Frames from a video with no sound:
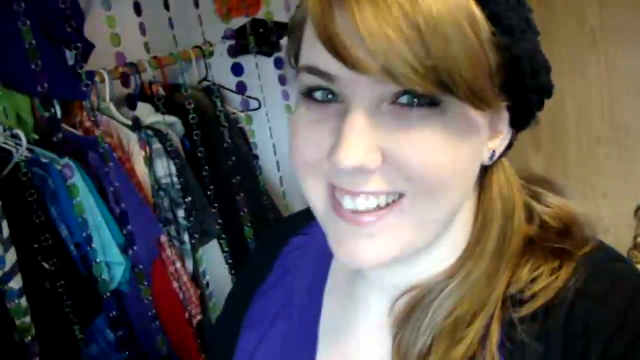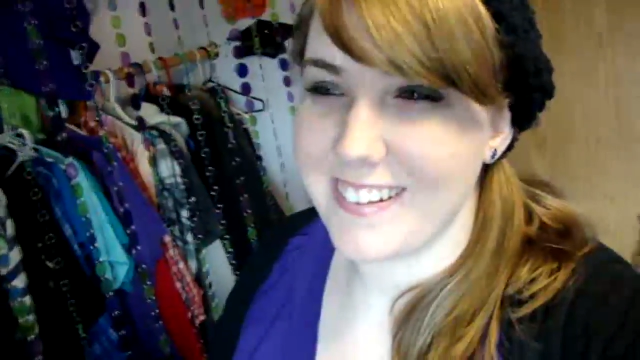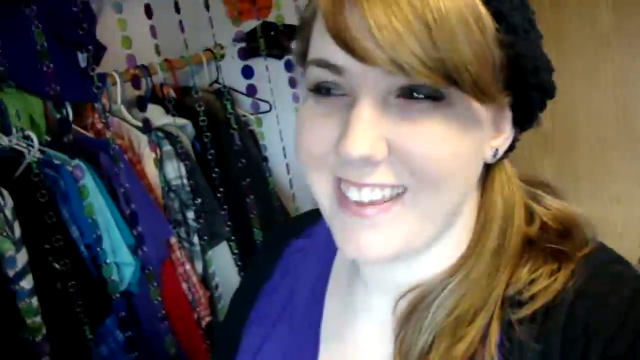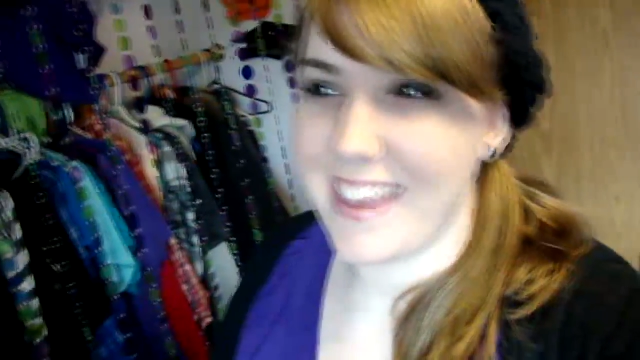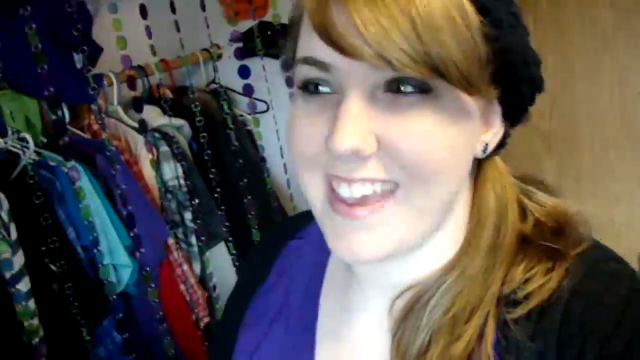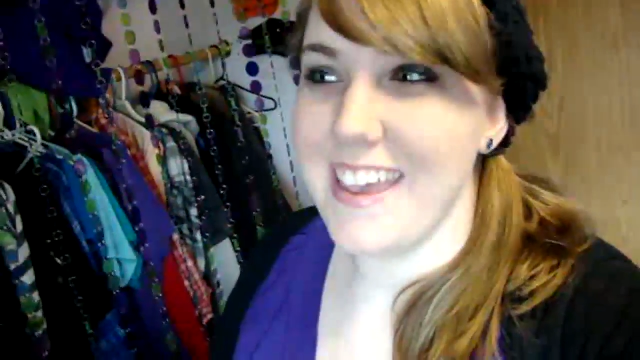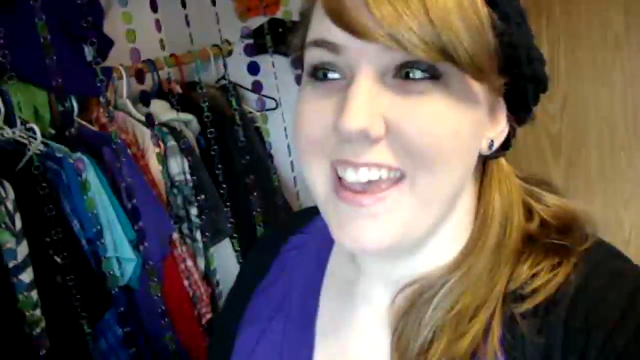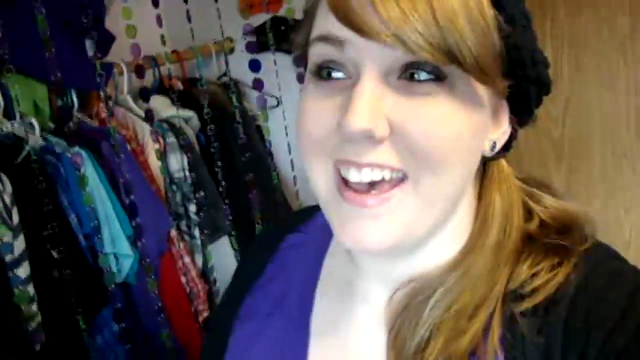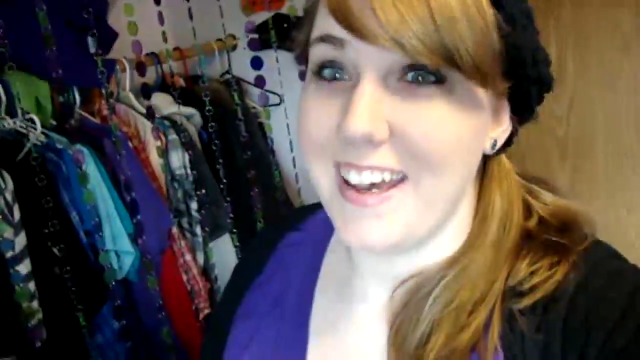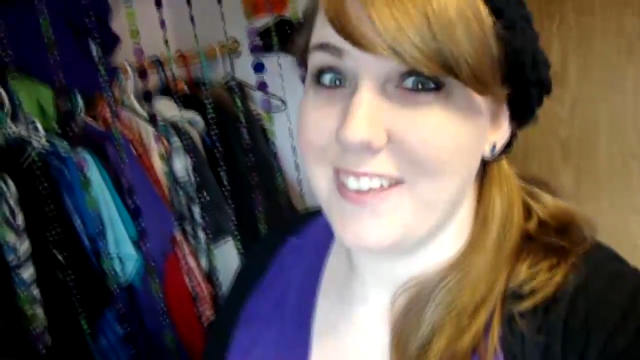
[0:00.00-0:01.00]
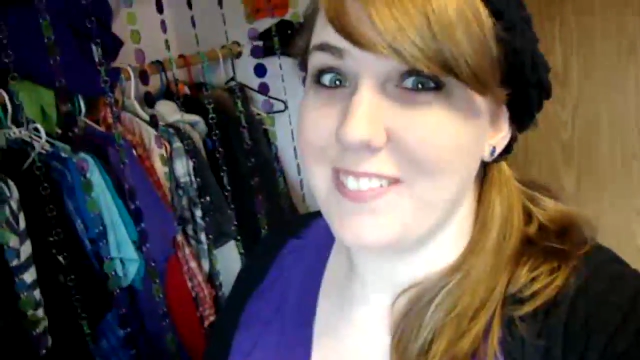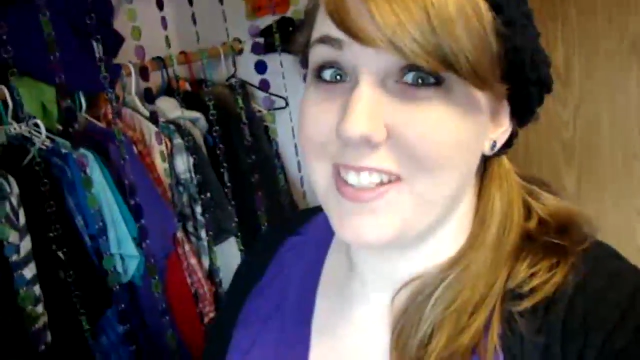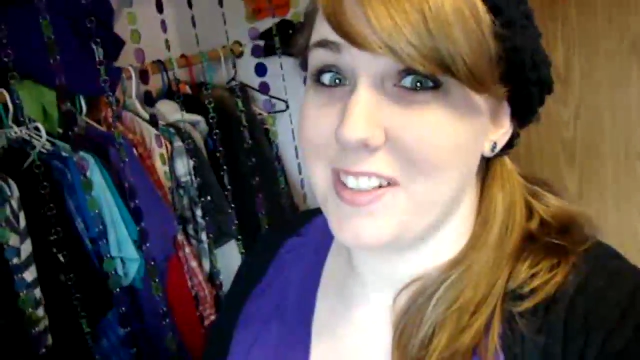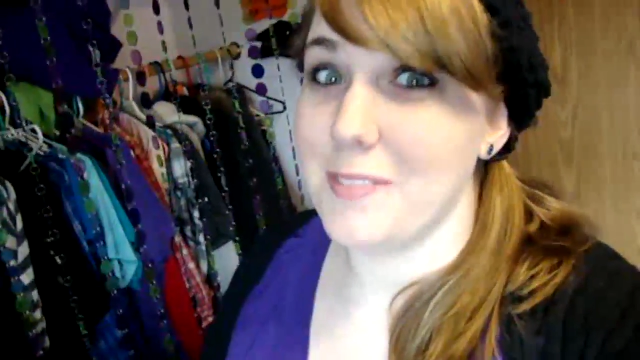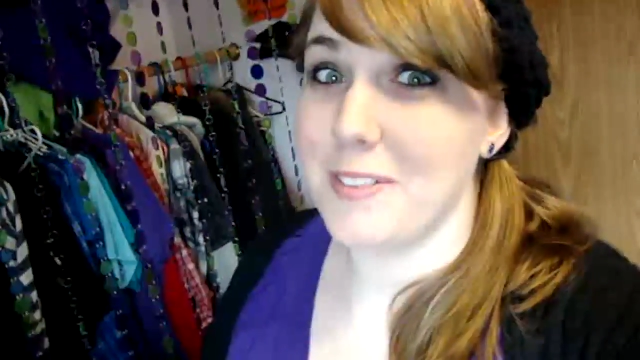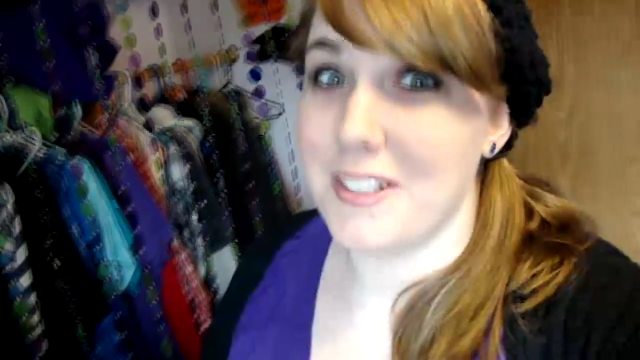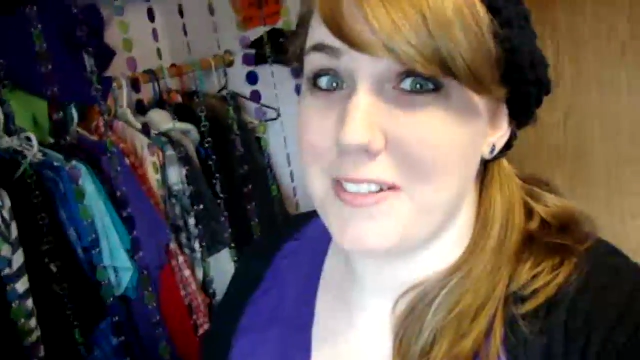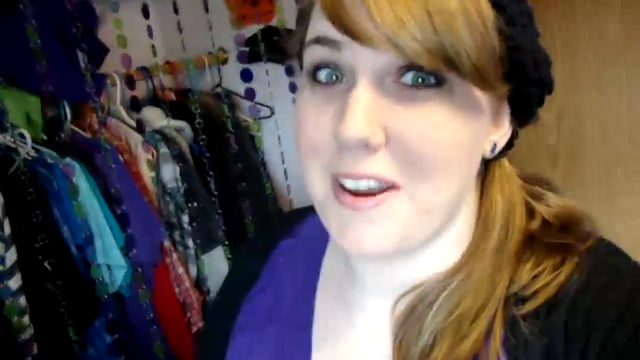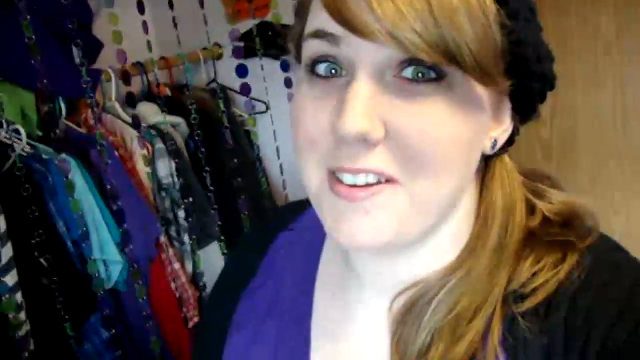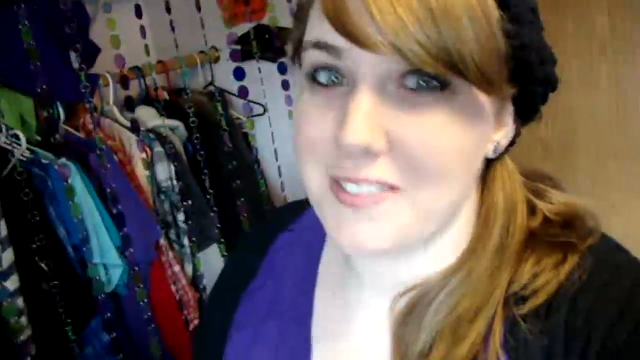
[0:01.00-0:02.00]
Okay, I'm going to go play
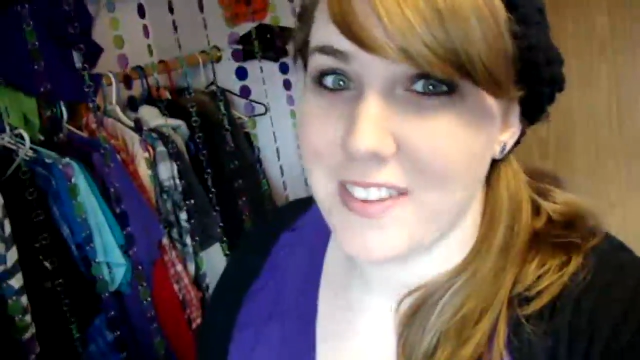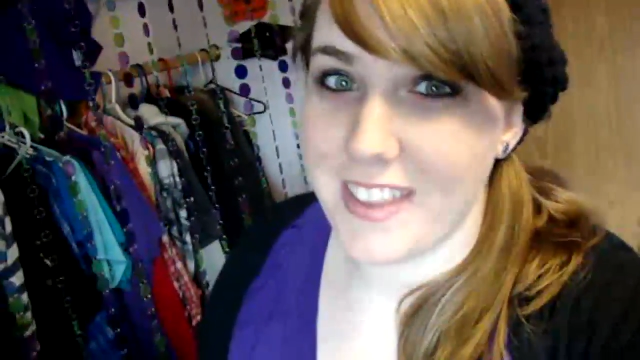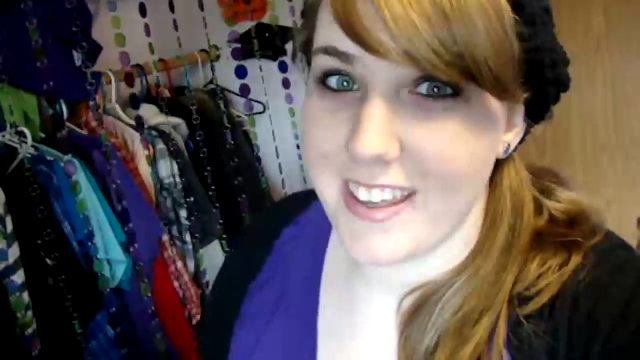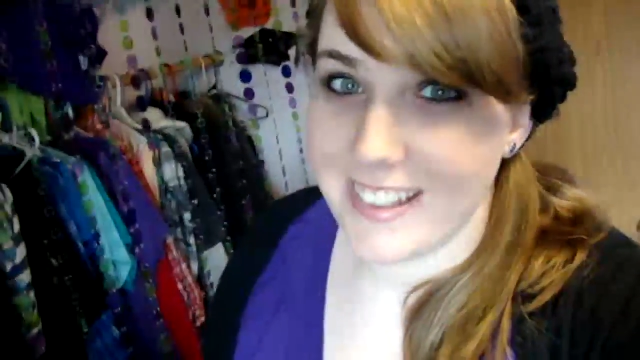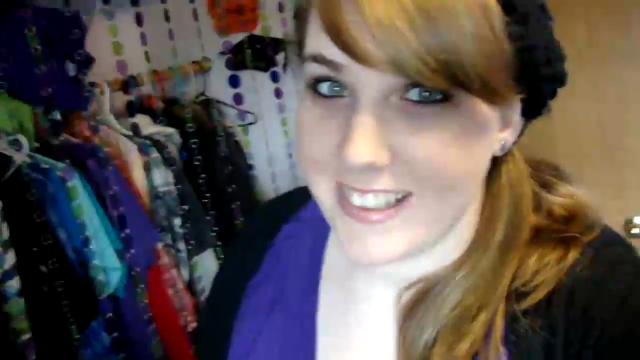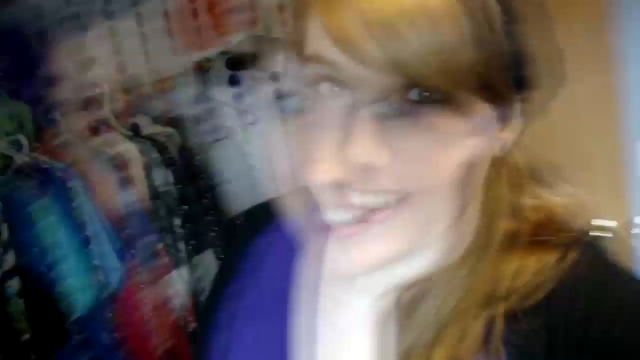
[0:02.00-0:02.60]
around with it.